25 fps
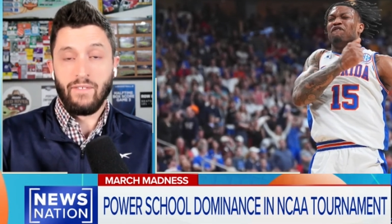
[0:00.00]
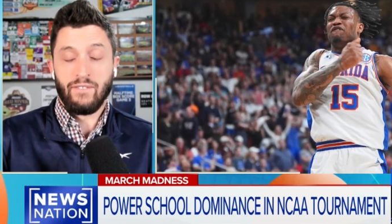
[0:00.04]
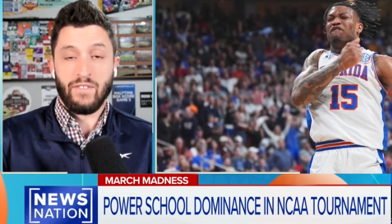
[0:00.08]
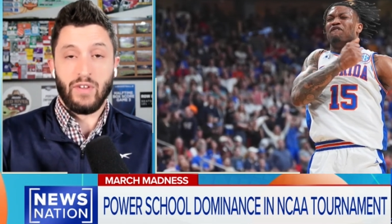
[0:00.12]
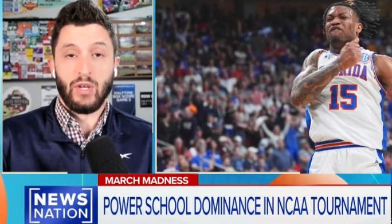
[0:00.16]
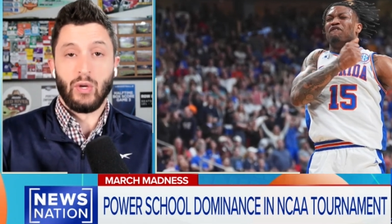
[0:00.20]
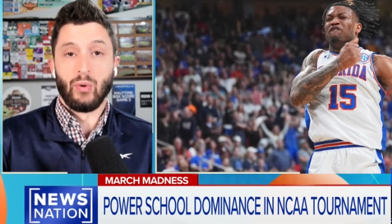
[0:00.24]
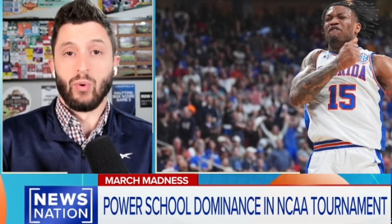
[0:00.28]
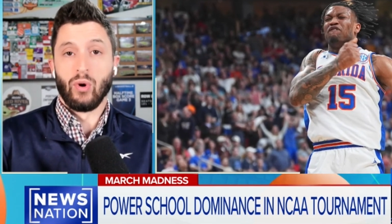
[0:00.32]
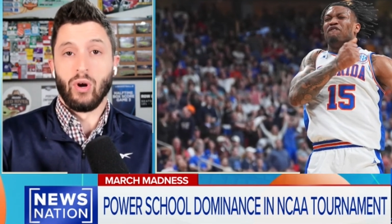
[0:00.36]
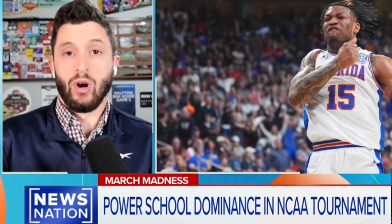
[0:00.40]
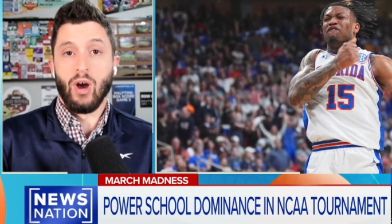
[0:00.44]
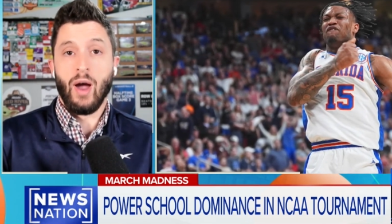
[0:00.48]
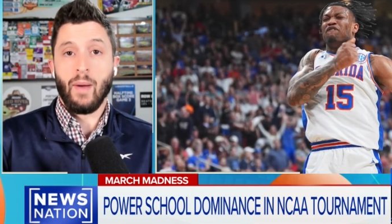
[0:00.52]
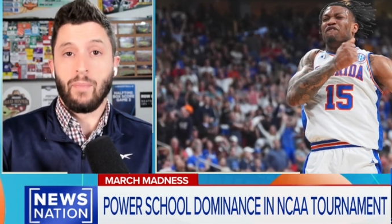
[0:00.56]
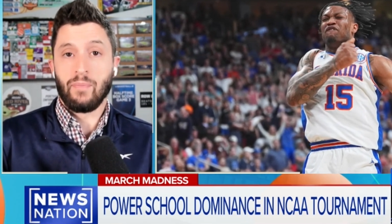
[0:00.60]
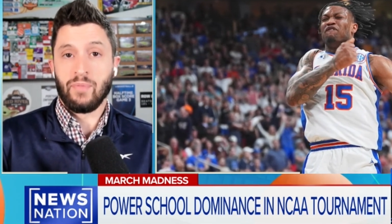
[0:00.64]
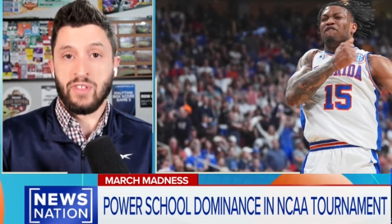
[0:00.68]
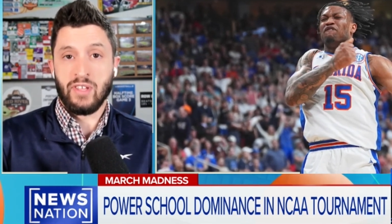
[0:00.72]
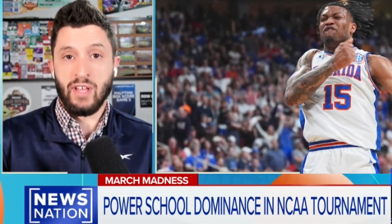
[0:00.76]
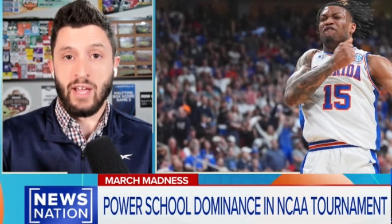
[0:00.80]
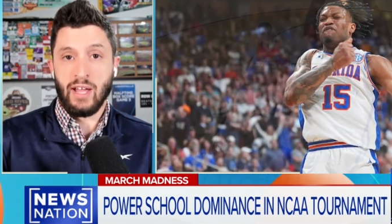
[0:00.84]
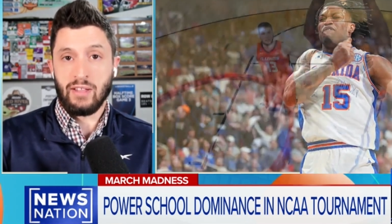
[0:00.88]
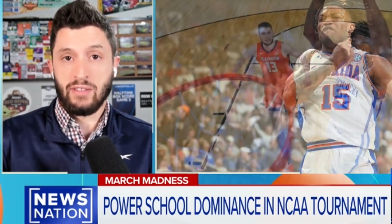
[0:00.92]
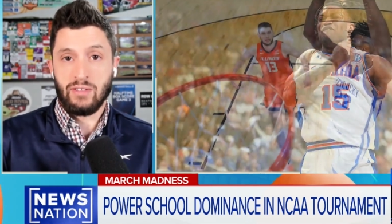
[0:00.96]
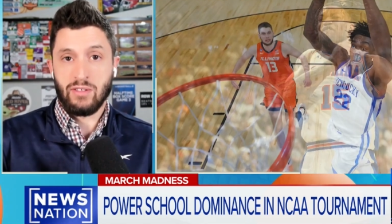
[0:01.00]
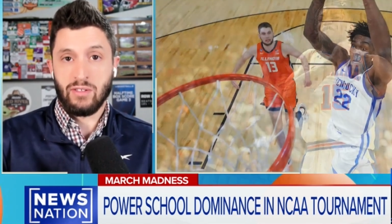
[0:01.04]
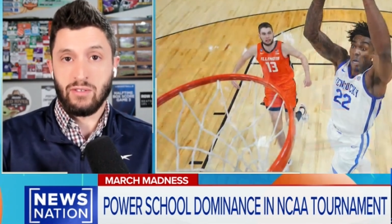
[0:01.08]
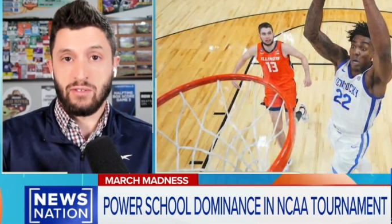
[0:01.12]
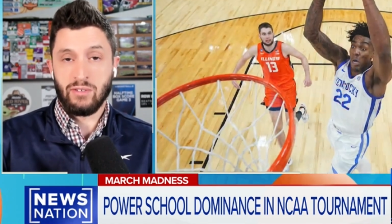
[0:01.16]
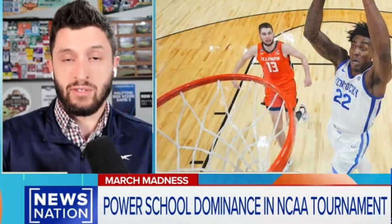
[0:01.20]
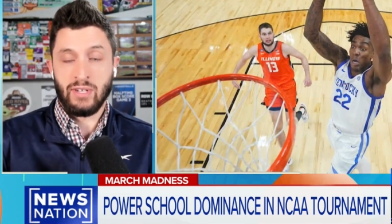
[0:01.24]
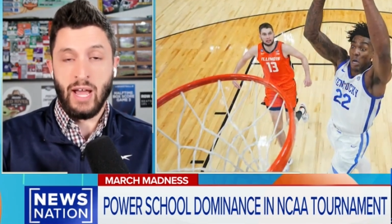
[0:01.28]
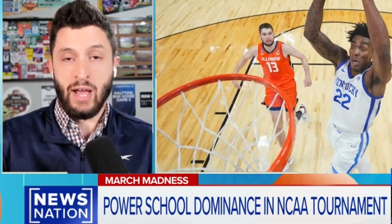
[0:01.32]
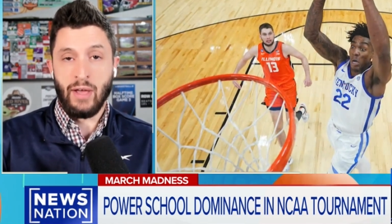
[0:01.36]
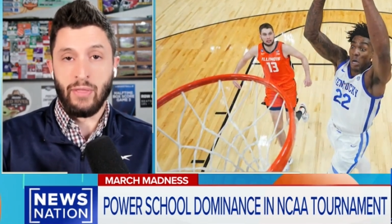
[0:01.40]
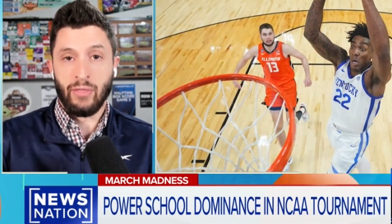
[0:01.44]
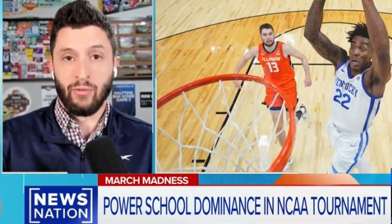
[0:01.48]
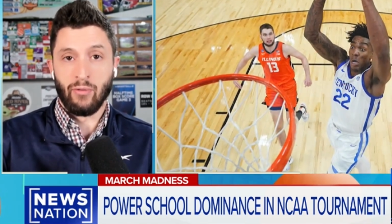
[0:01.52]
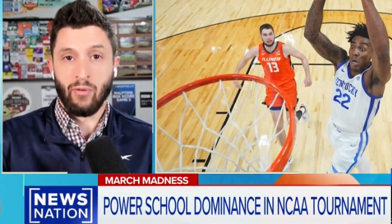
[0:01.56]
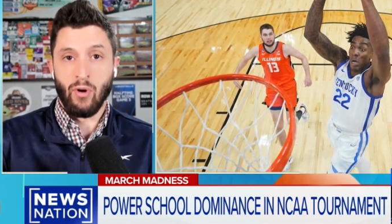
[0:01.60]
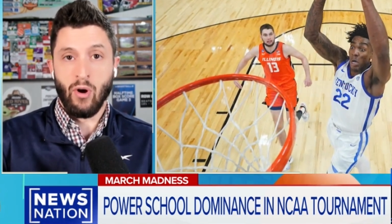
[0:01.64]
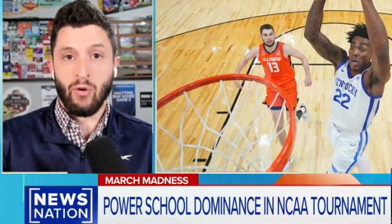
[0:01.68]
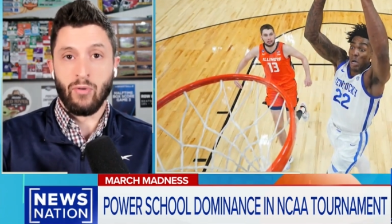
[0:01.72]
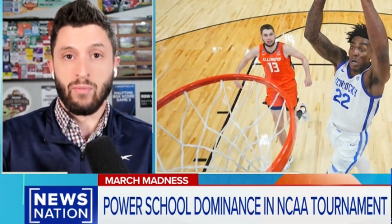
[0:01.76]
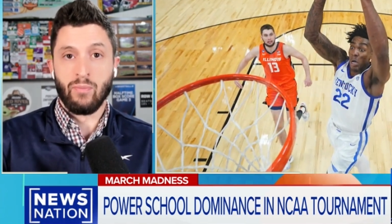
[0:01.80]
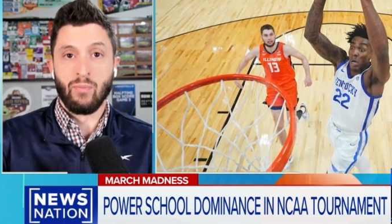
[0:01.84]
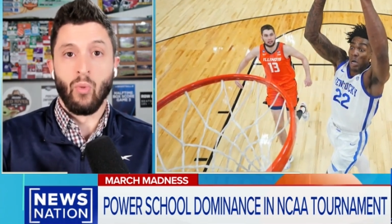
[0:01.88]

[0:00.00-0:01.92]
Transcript: fewer upsets down the road,